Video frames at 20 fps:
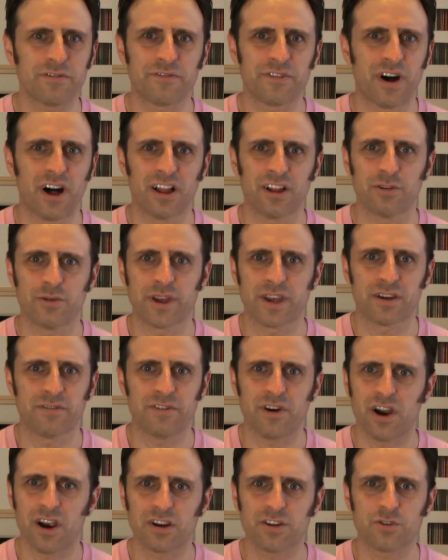following of
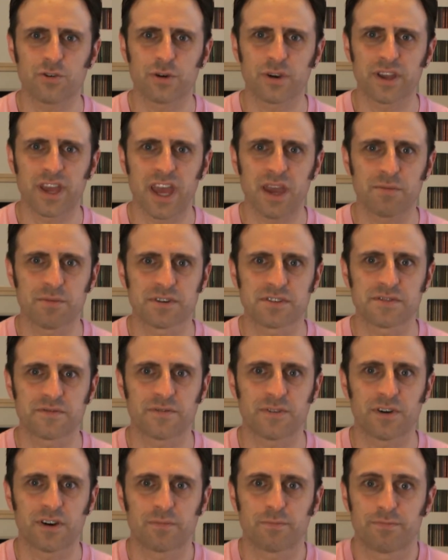hardcore gamers
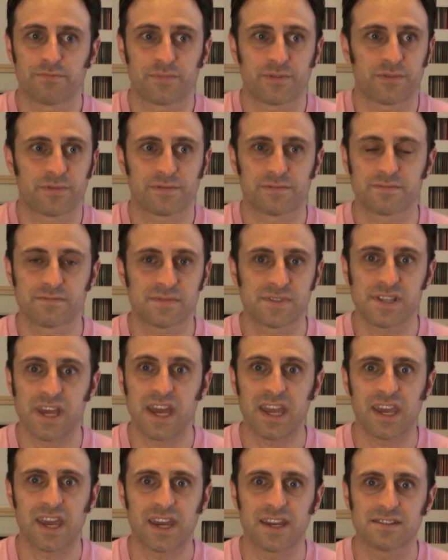for
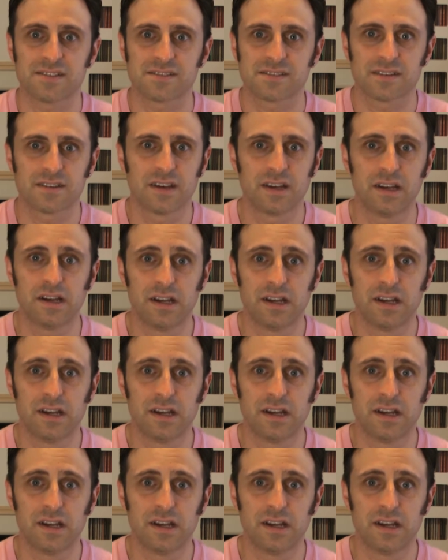decades.